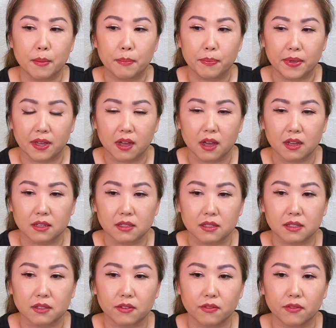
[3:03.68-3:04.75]

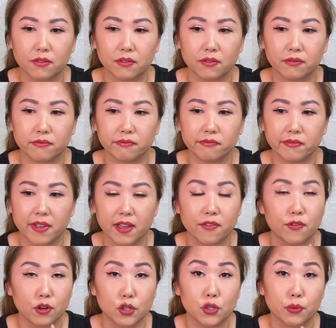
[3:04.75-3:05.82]
Because if
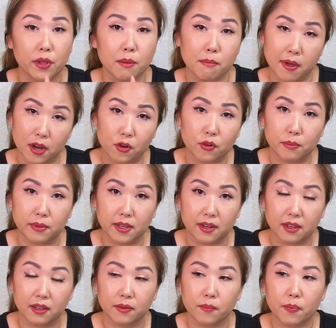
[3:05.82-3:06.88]
you're doing
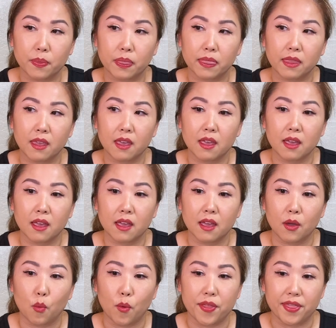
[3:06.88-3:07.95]
microblading,
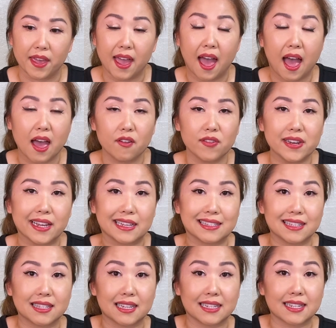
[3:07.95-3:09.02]
when they have an
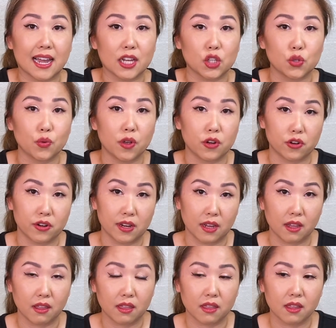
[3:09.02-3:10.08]
existing tattoo
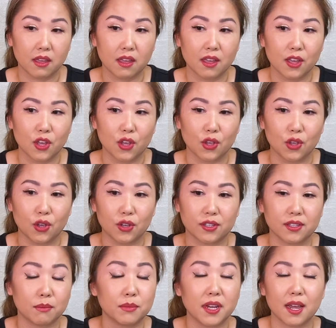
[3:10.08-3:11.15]
underneath,
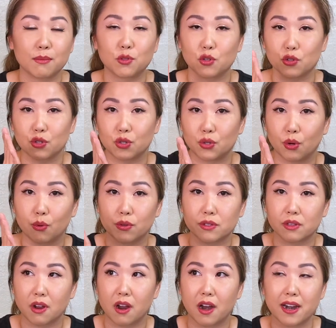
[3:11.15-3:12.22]
sometimes your strokes
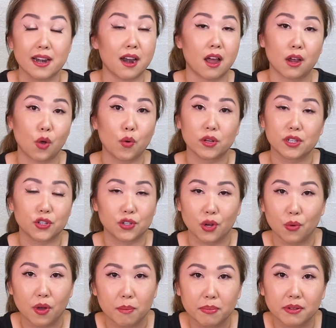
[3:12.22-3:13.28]
are not going to show
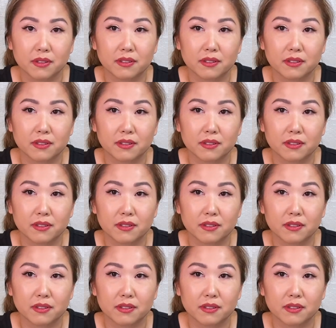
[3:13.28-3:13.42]
up.